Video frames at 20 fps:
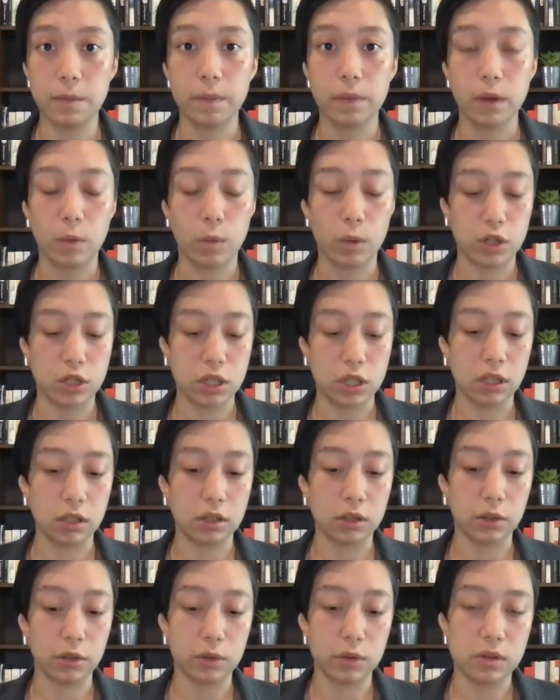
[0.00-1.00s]
which
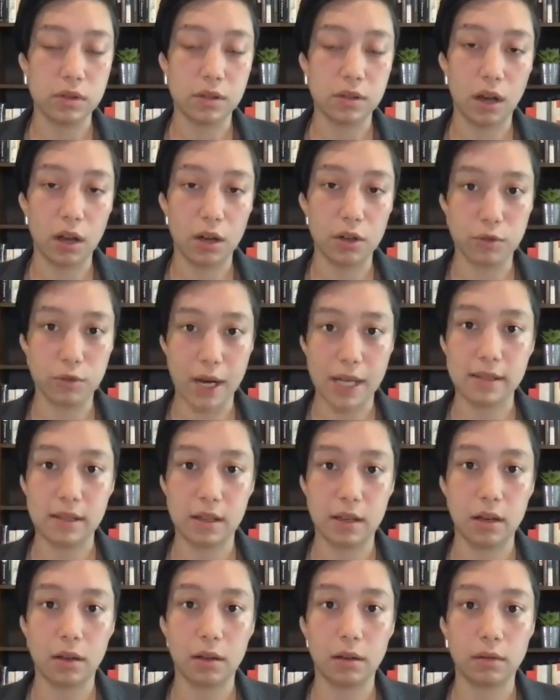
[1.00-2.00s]
includes
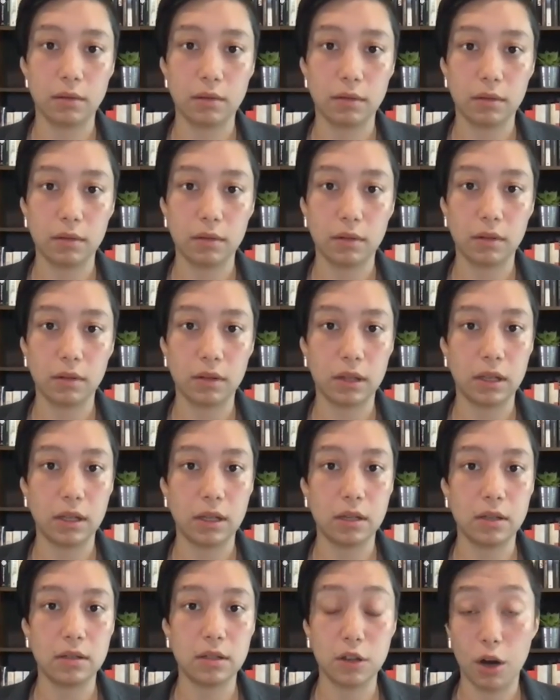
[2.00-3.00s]
addressing
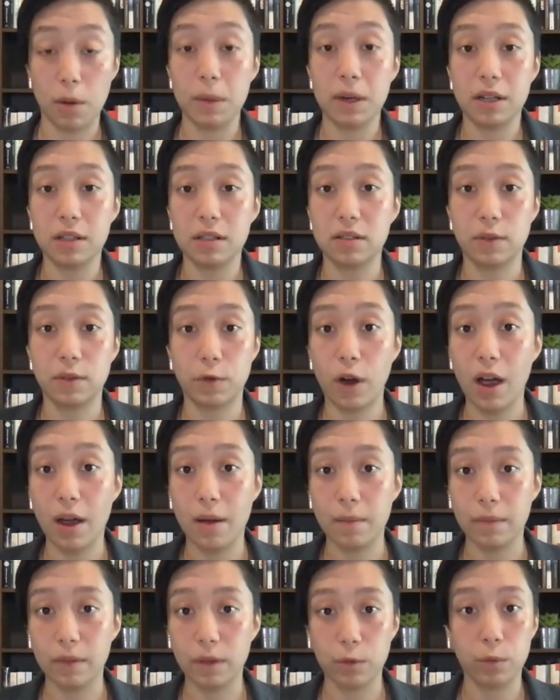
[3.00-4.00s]
the determinants of
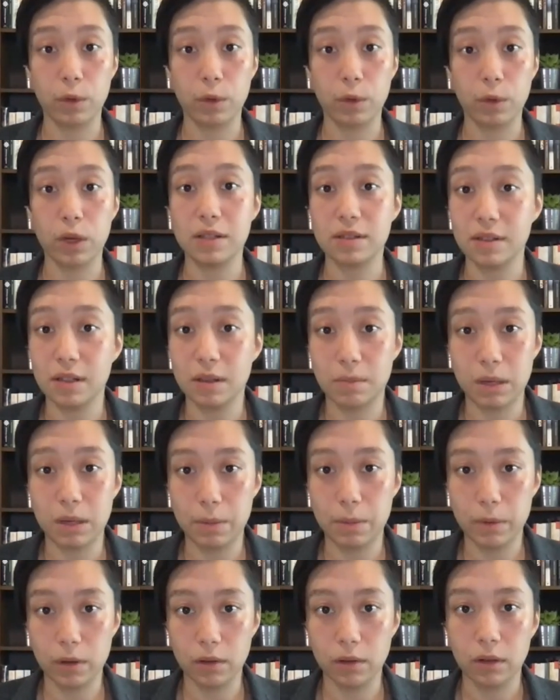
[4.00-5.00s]
crime, the reason that
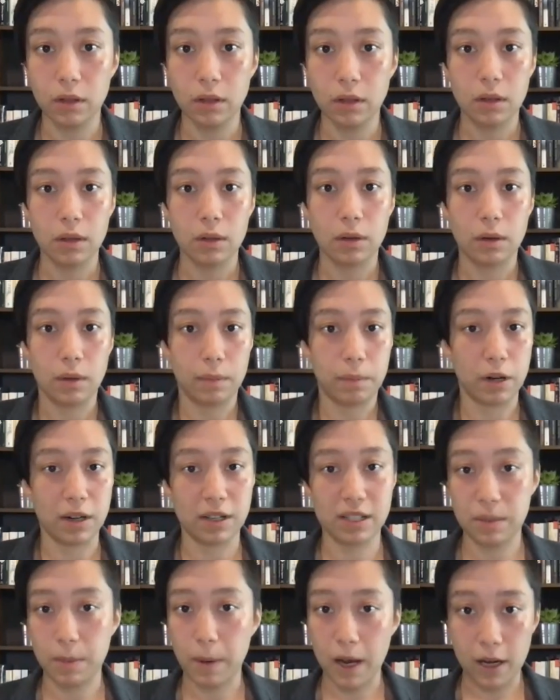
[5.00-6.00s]
people
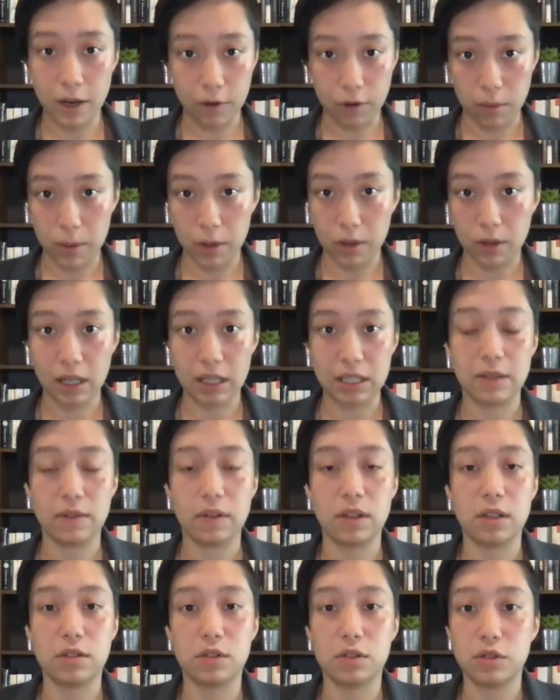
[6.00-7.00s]
participate in criminal
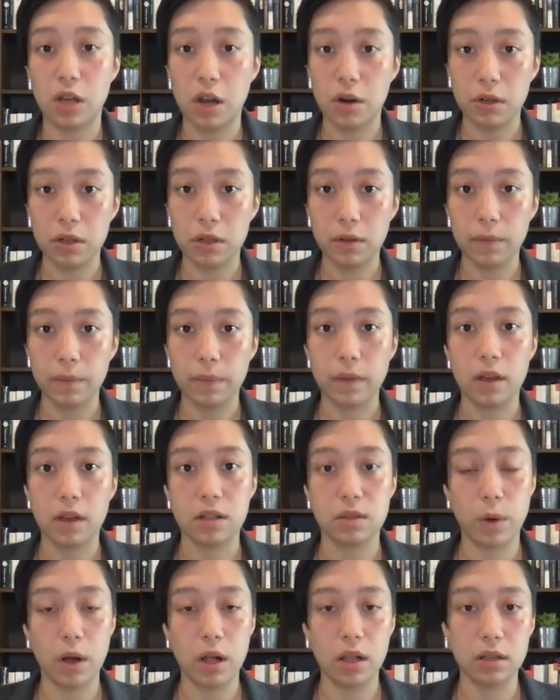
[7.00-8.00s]
activities in general,
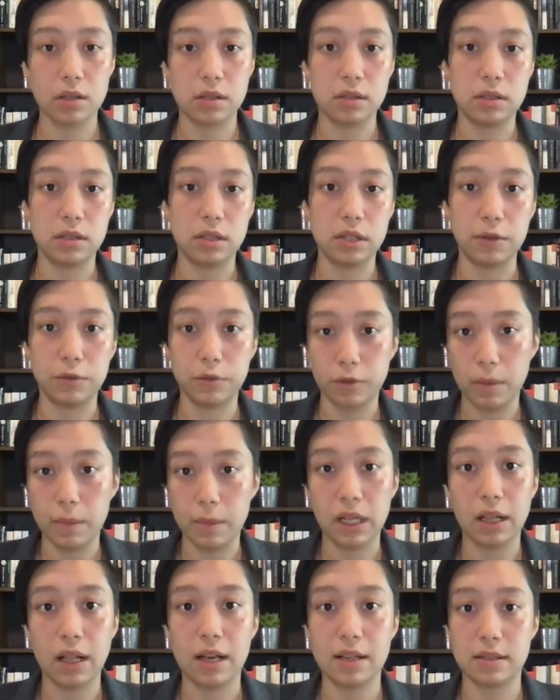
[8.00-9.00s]
as well as
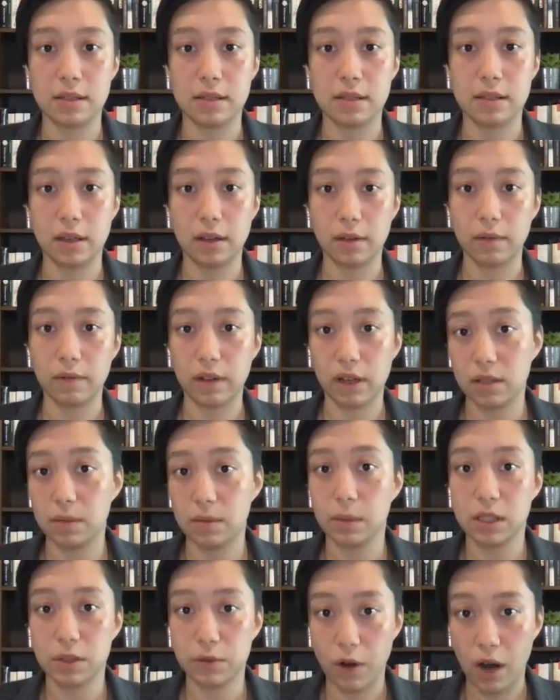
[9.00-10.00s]
decriminalizing
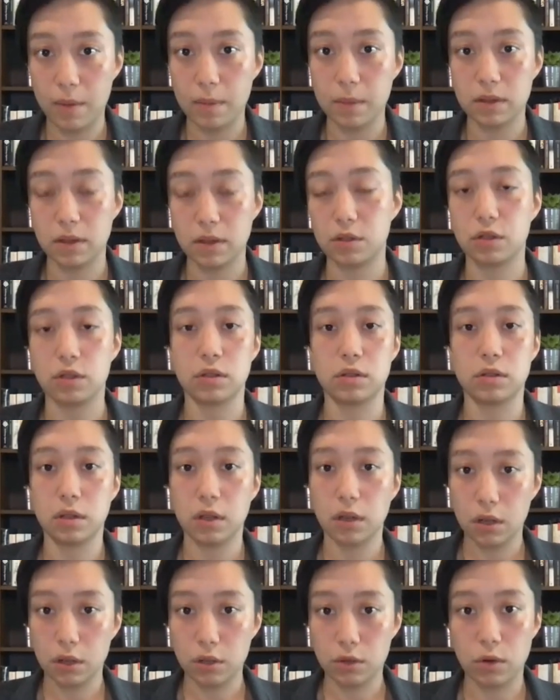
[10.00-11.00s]
victimless crimes such as
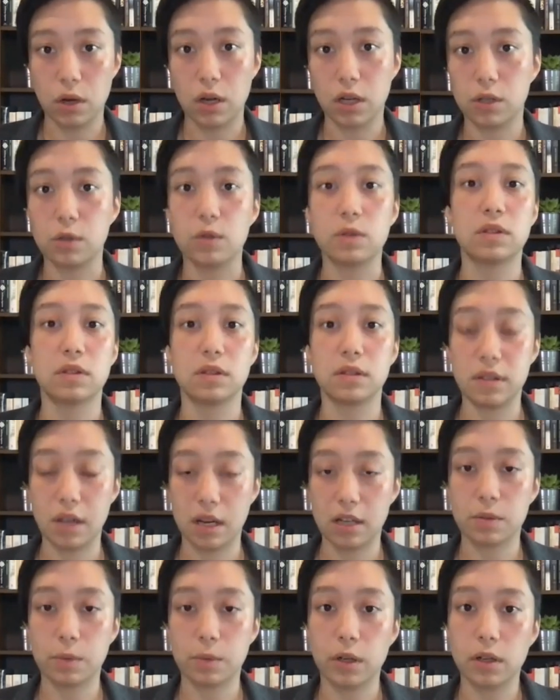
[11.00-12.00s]
drug use and
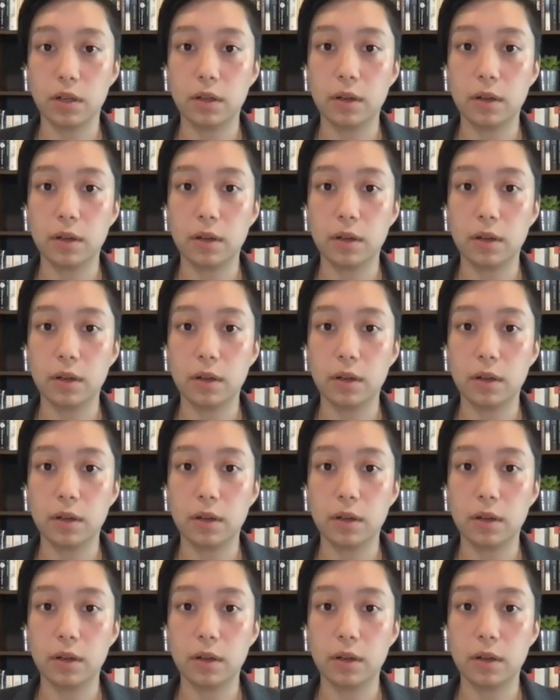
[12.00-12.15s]
sex work,